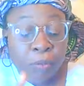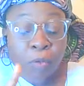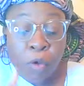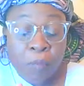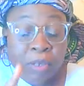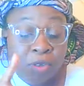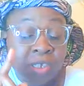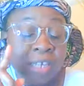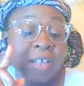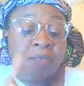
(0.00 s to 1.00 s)
People come in to
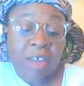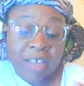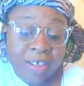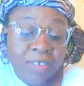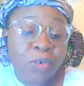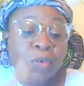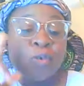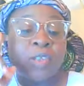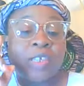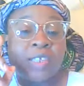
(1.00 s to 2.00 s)
set finance
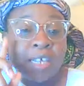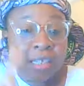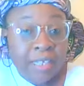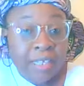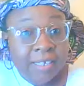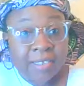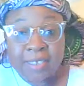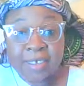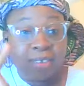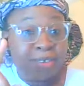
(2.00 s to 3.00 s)
goals. They said this.